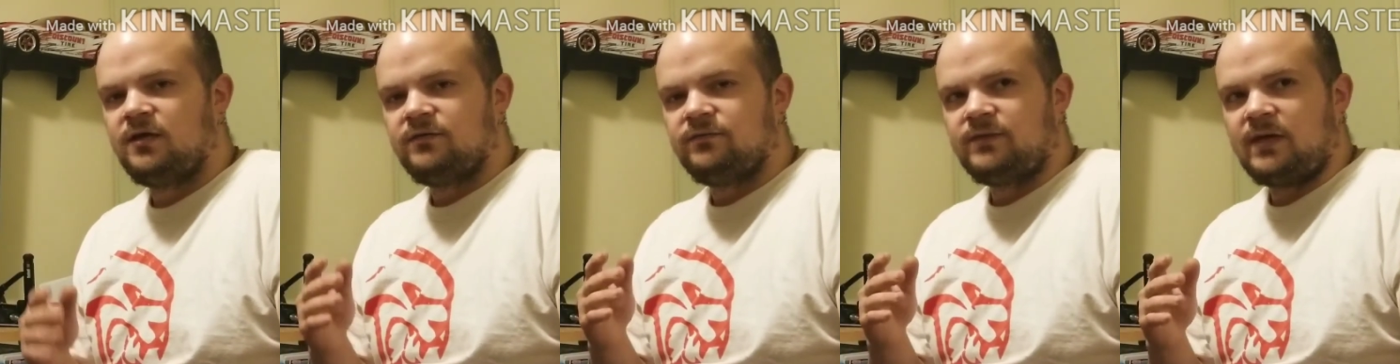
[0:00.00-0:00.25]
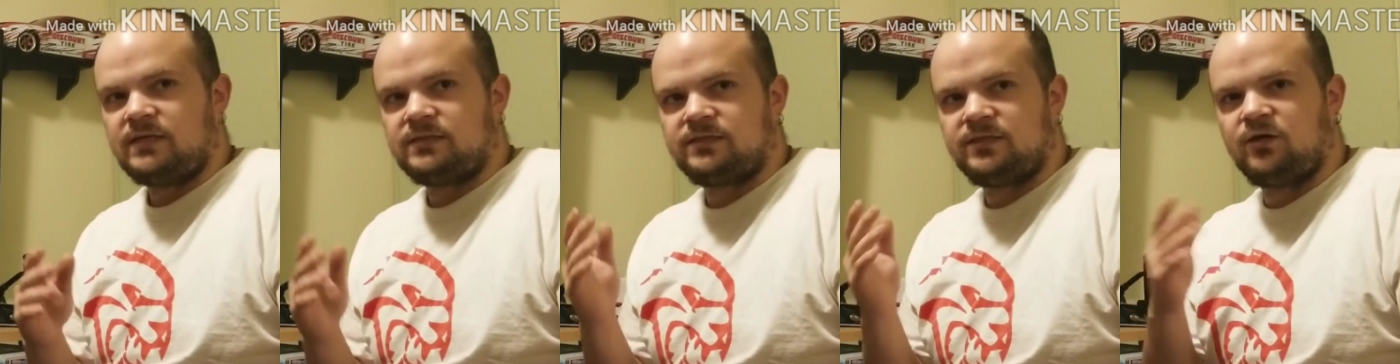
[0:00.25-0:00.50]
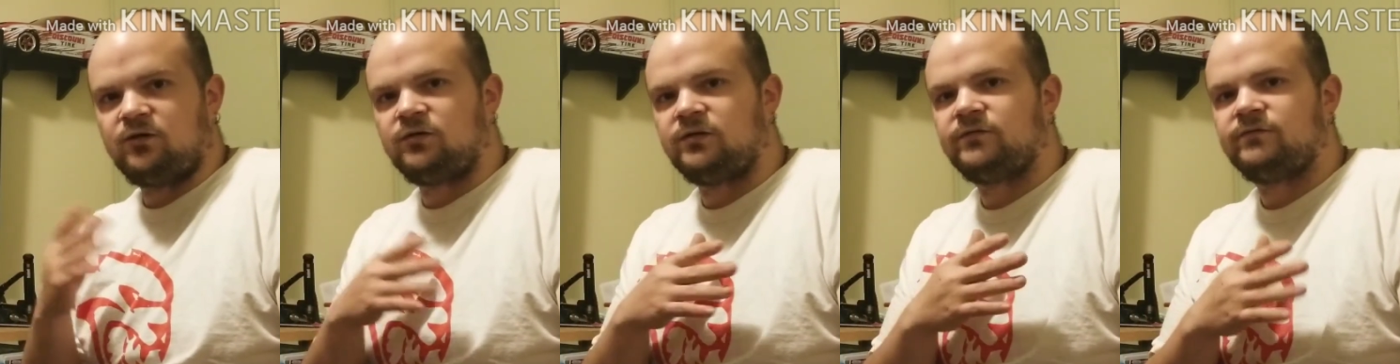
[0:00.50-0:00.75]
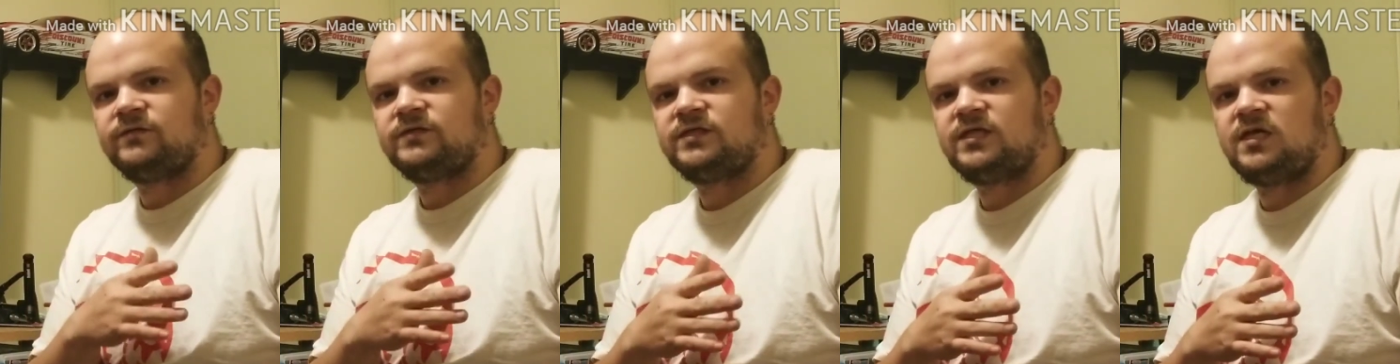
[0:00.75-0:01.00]
that's the only
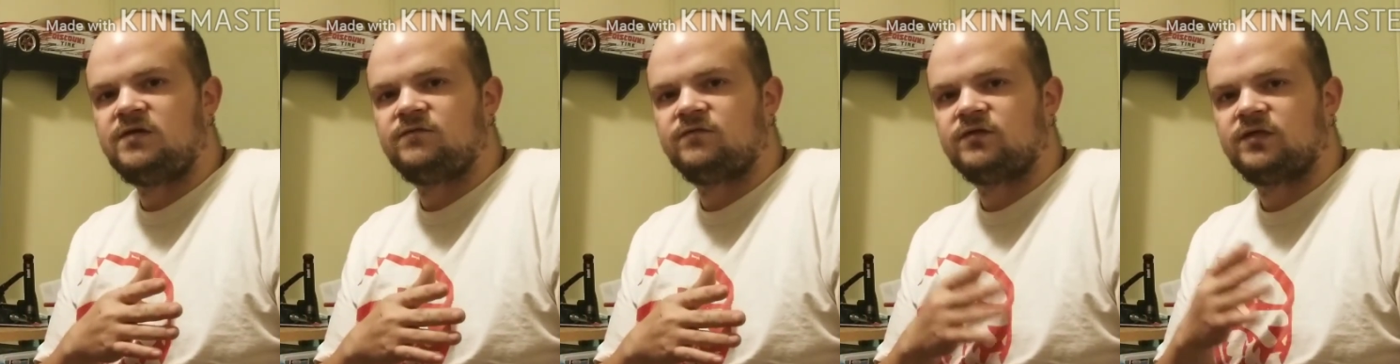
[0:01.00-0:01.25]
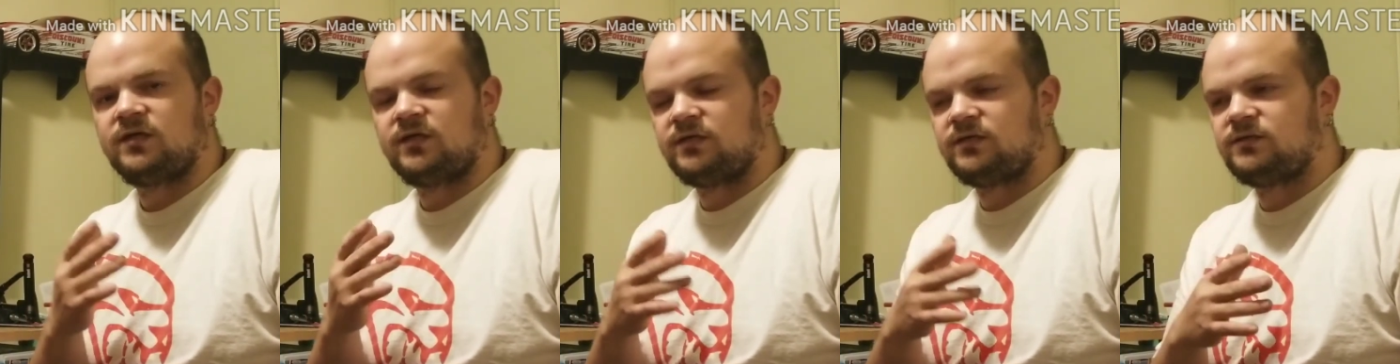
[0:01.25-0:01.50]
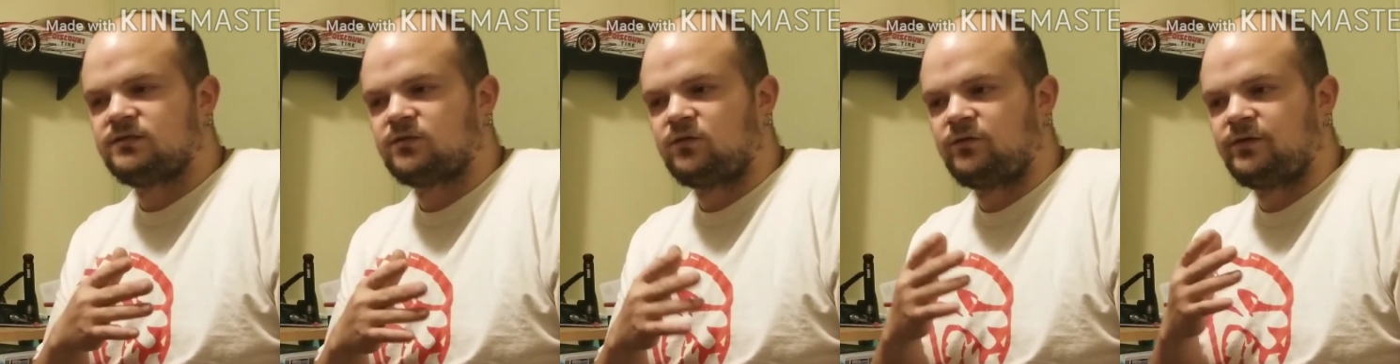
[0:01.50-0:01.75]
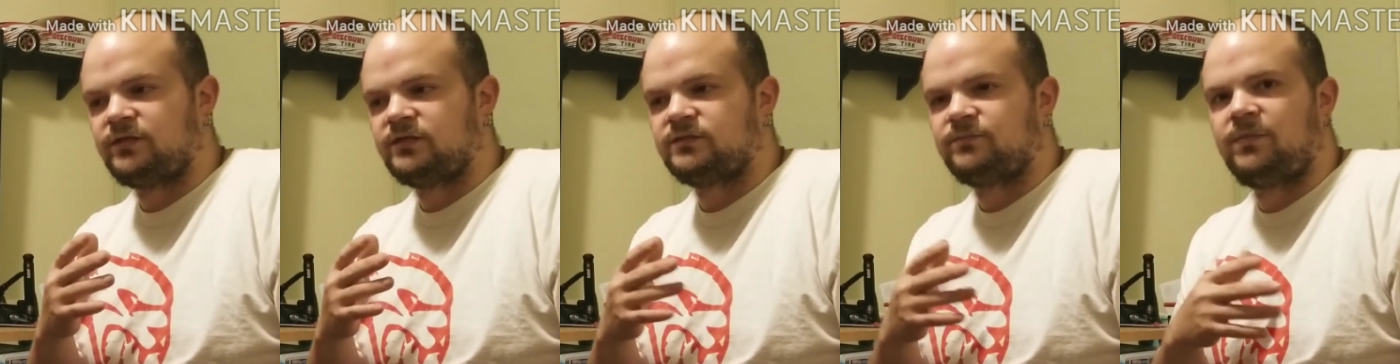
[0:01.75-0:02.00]
receiver that it's
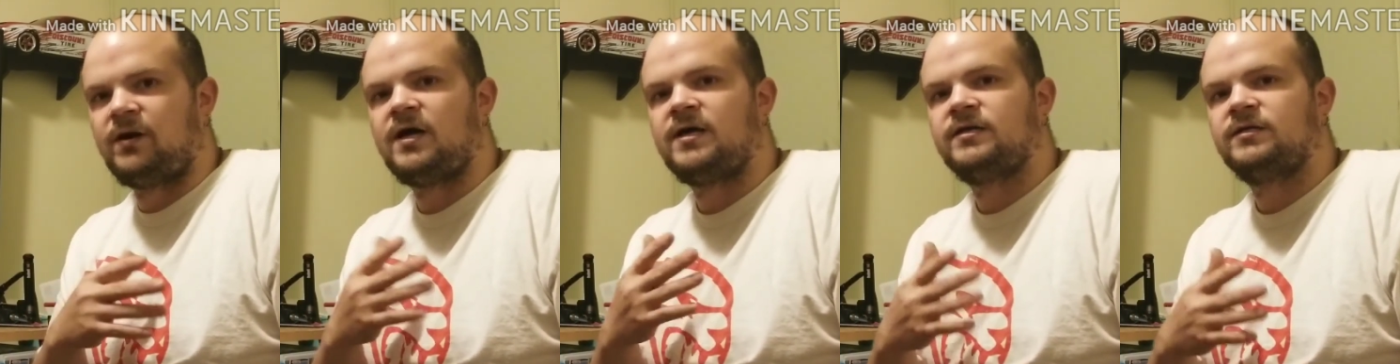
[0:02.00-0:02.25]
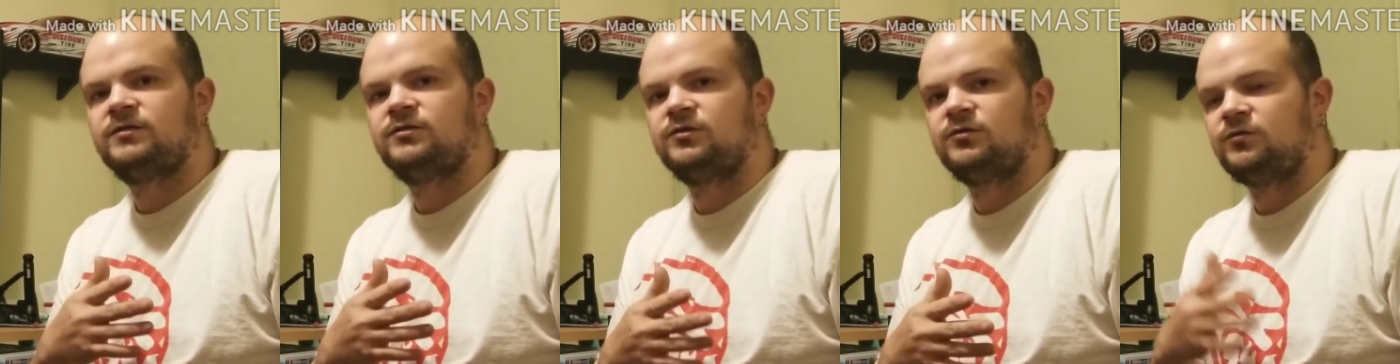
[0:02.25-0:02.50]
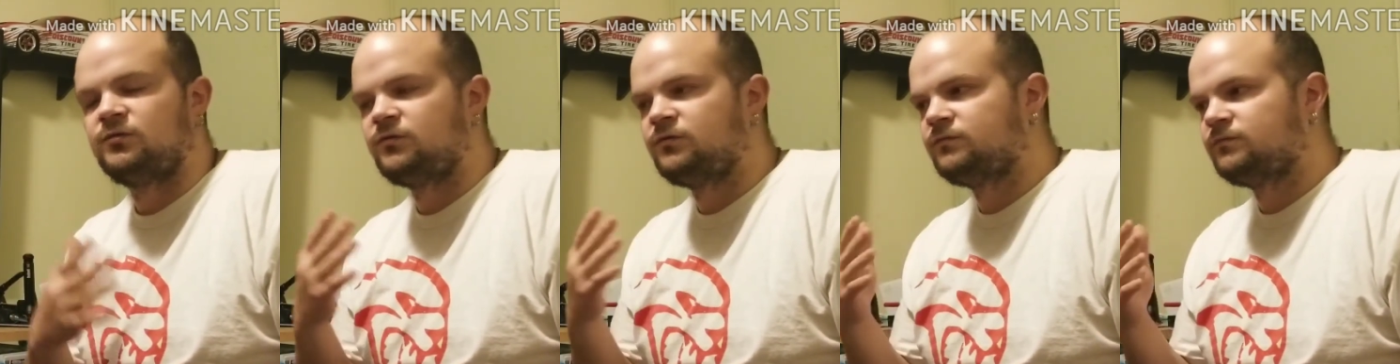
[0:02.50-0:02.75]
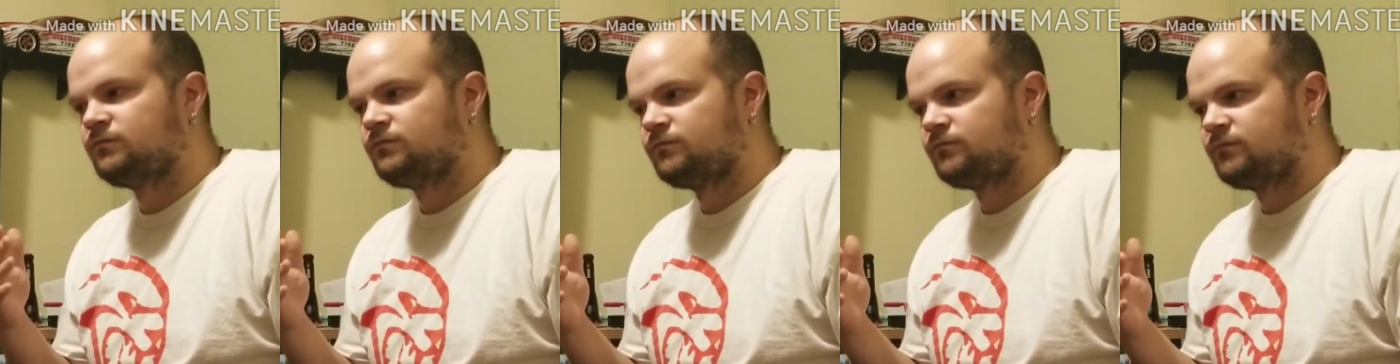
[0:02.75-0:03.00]
going to bind to
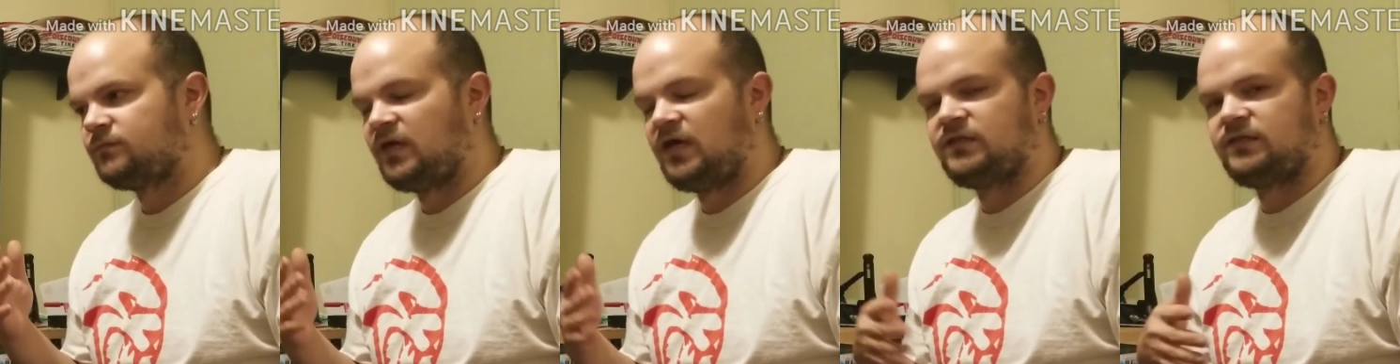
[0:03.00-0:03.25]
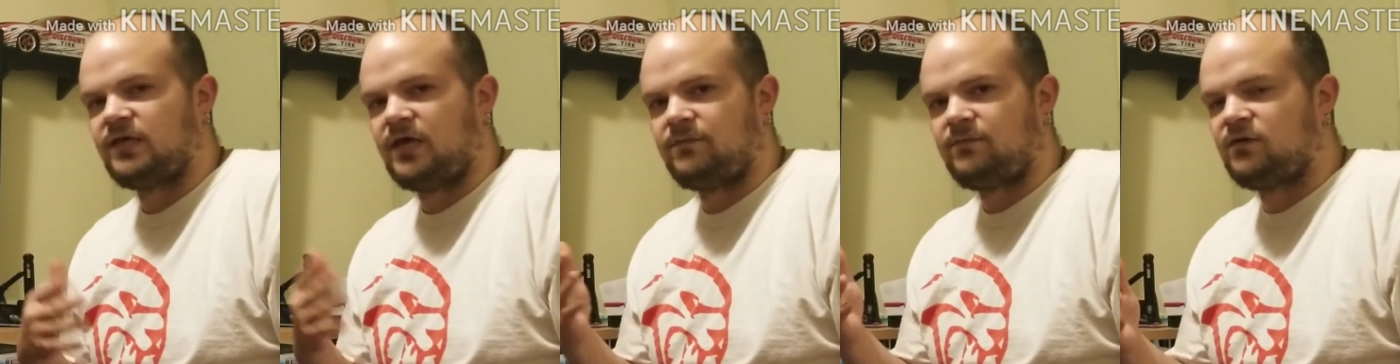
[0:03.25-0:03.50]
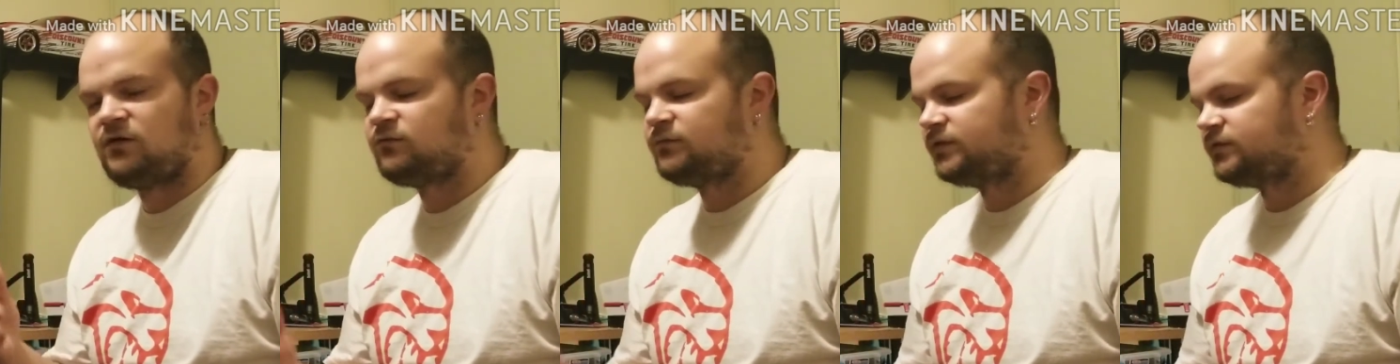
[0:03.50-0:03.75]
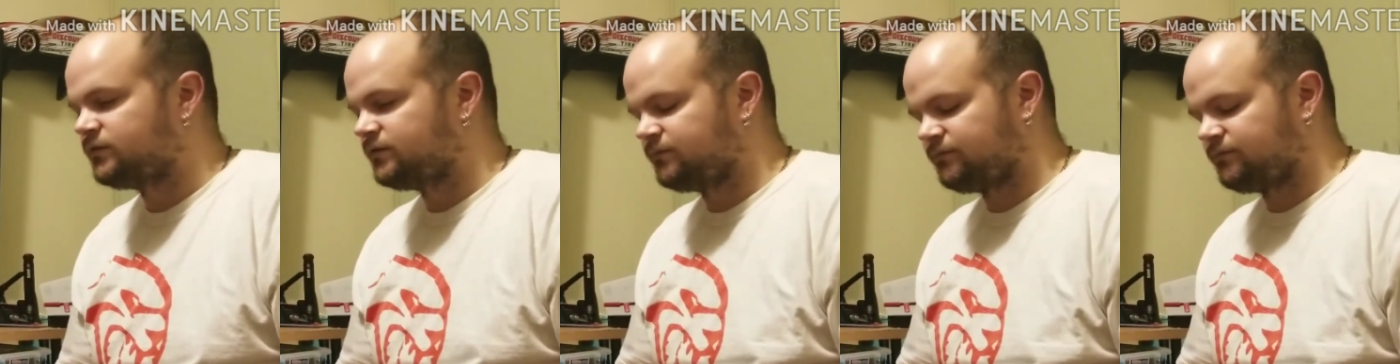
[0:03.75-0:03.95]
at that moment.